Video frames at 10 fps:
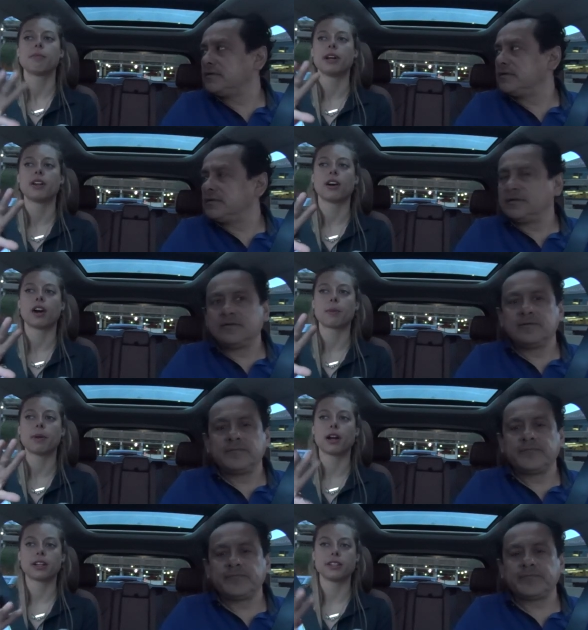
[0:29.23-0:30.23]
Speaker 1: but our
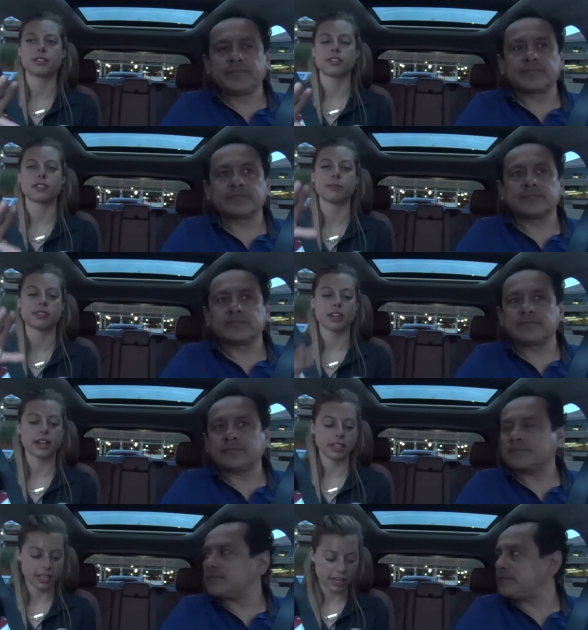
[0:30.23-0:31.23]
parking system is
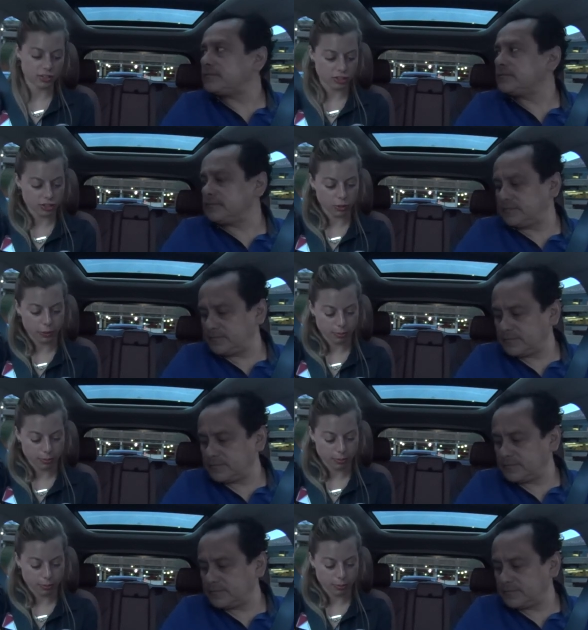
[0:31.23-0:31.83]
not engaged until we